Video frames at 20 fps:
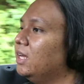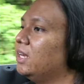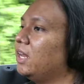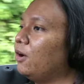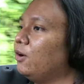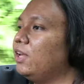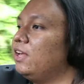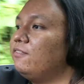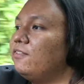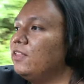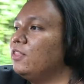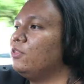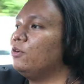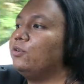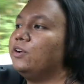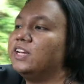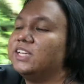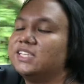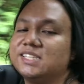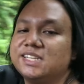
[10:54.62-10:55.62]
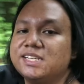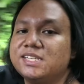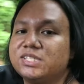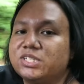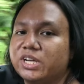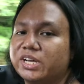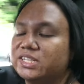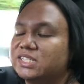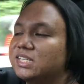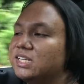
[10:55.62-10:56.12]
Now, even though it is
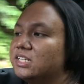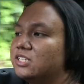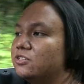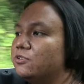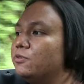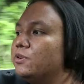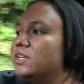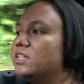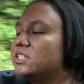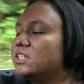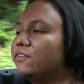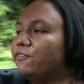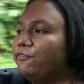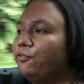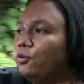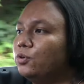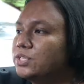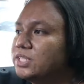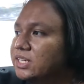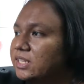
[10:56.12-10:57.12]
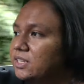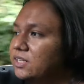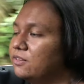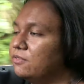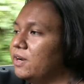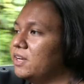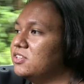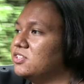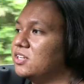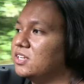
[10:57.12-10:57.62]
just a 2 litre 4
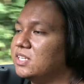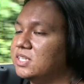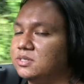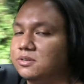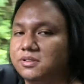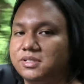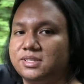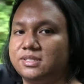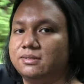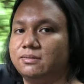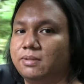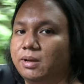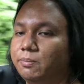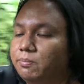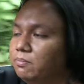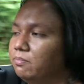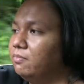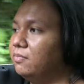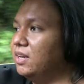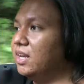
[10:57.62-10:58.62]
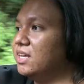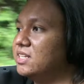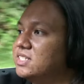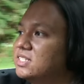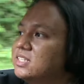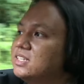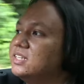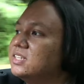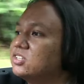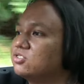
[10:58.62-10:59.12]
cylinder engine, it's not a
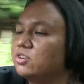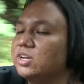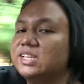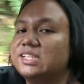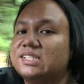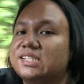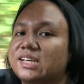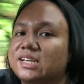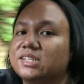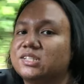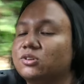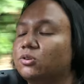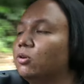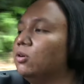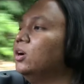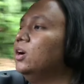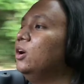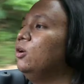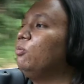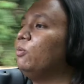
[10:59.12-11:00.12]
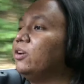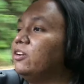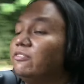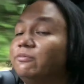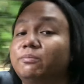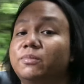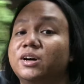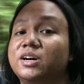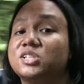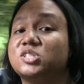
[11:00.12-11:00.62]
lusty straight 6 or one
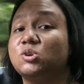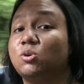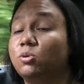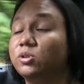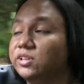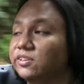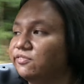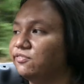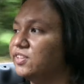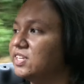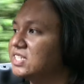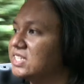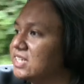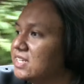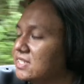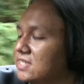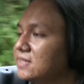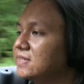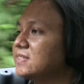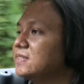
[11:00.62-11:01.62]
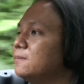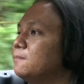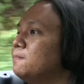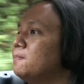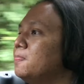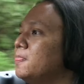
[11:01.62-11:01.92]
of Merc's older V6s,